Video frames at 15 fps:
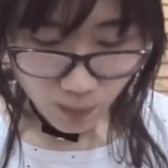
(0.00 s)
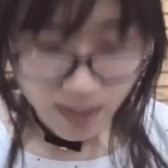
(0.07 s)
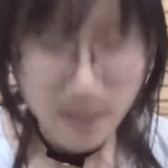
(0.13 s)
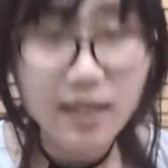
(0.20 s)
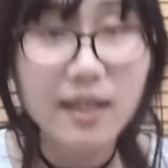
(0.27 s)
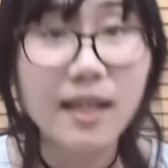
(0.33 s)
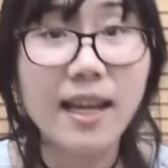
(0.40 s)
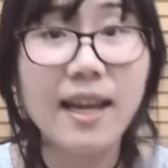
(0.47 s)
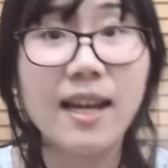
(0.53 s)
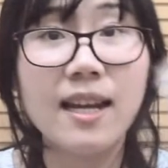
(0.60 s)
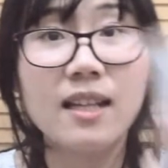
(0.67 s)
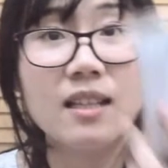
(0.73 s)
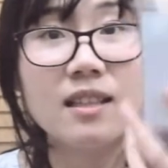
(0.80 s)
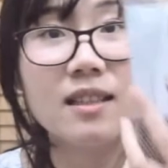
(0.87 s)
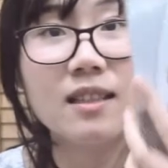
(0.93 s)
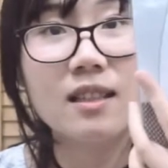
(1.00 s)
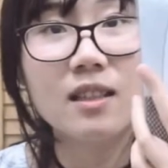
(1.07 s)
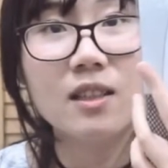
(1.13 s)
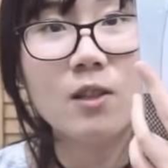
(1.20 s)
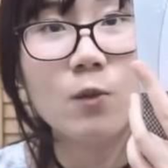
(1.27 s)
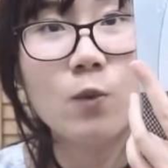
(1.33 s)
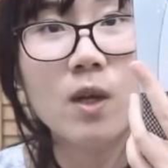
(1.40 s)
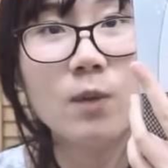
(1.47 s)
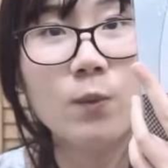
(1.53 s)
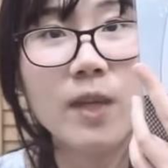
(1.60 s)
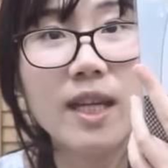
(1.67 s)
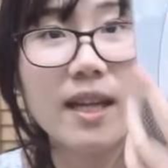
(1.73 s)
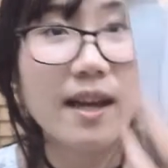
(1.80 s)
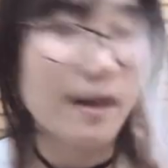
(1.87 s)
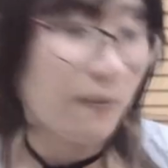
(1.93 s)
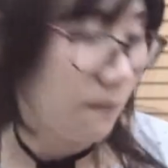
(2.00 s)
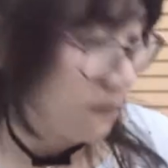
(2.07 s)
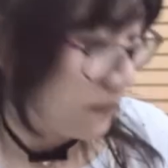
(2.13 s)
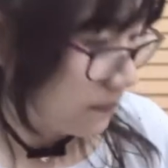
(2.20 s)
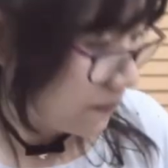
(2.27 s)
wig and one wig cap.